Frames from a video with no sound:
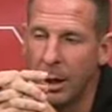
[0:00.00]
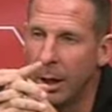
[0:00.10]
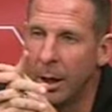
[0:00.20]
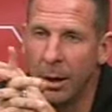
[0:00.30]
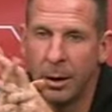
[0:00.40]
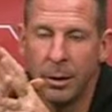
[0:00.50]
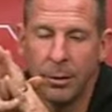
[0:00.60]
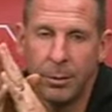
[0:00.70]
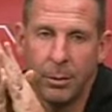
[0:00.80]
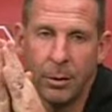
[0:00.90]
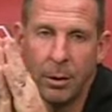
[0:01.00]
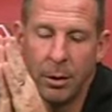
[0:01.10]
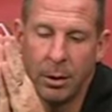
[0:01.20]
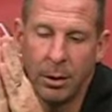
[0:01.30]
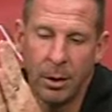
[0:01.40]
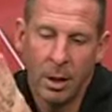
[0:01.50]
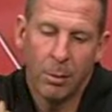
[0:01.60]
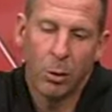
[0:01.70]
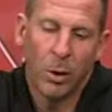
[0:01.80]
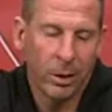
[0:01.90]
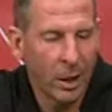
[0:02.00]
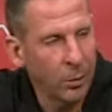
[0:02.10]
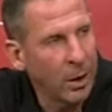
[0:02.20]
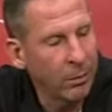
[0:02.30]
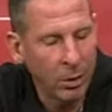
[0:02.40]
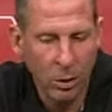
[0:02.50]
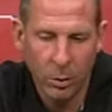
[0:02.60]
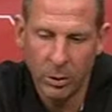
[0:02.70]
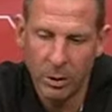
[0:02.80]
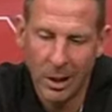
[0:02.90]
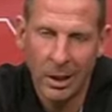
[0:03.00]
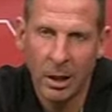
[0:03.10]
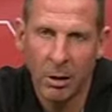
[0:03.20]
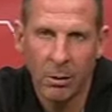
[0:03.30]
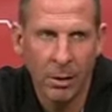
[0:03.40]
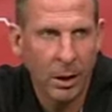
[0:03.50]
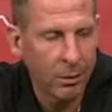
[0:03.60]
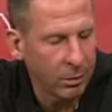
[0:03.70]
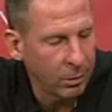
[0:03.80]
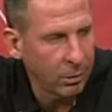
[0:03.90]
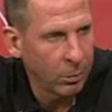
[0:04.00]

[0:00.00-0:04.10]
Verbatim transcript: and the number one thing we have to do is take care of us.